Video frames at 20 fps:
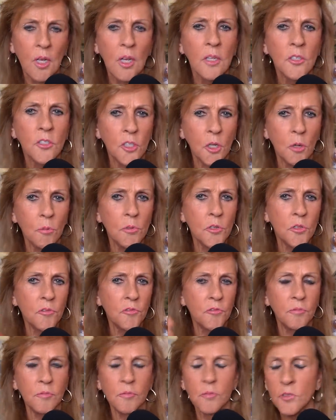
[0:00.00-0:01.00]
so it was
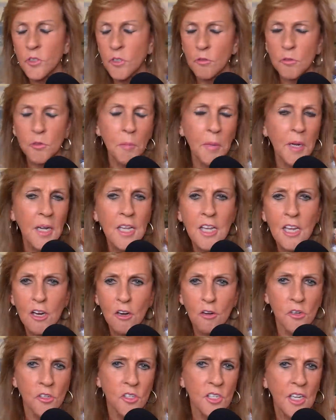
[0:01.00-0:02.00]
so as many
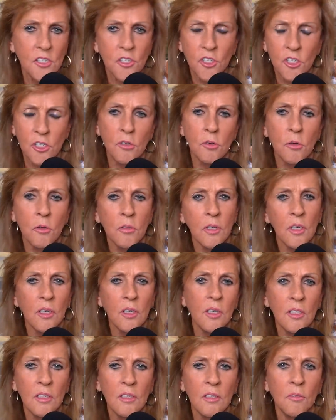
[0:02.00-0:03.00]
years. I still
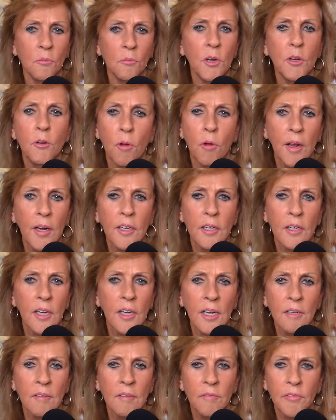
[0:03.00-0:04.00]
regretted
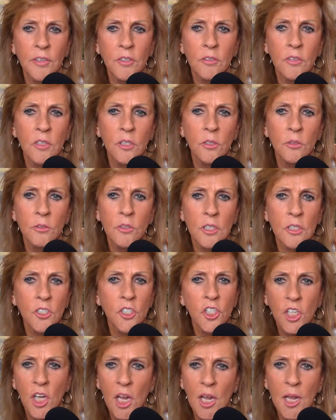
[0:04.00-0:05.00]
and felt guilt and
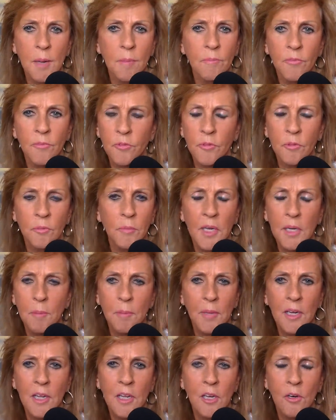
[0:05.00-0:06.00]
shame for many
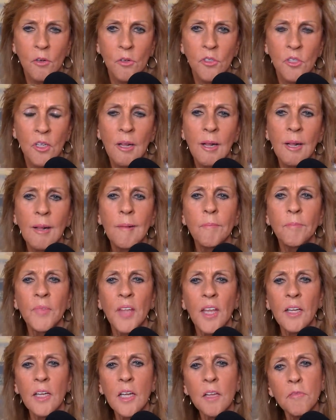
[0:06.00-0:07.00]
many years
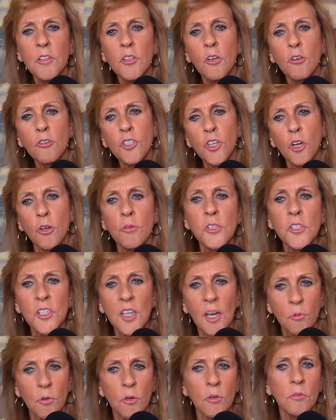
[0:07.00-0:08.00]
and even though Jonas
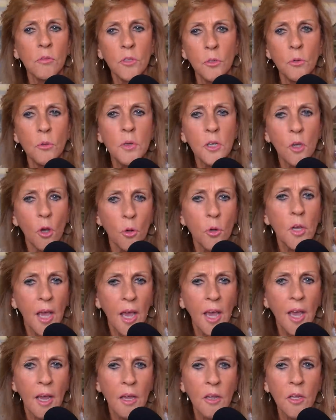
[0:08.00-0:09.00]
and I were doing
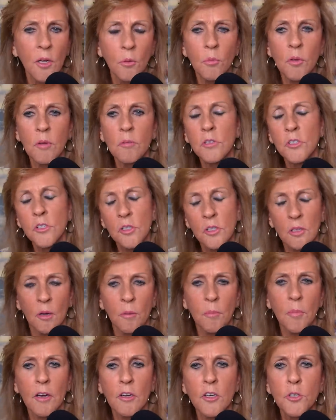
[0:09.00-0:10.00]
okay, you know, we res-
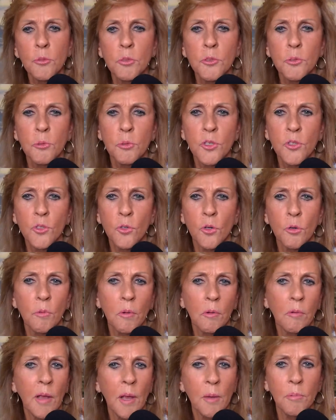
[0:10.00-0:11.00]
our marriage was restored.
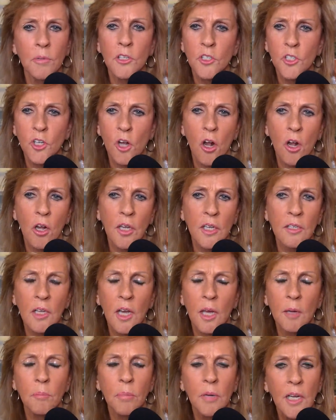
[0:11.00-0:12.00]
We were able to talk, and
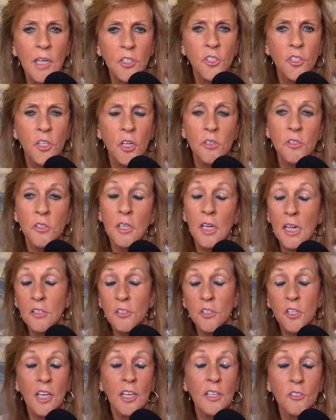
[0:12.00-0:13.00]
God blessed us. And
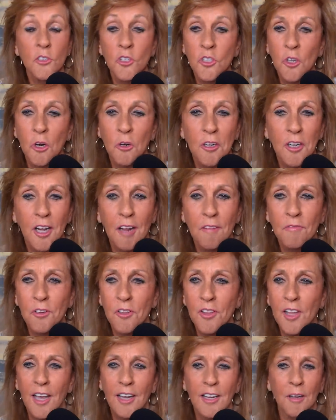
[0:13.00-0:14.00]
Auntie Anne started
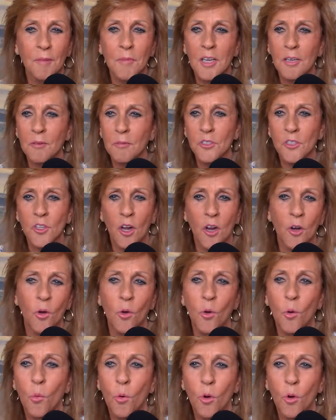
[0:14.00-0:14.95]
after that. I mean, it was our whole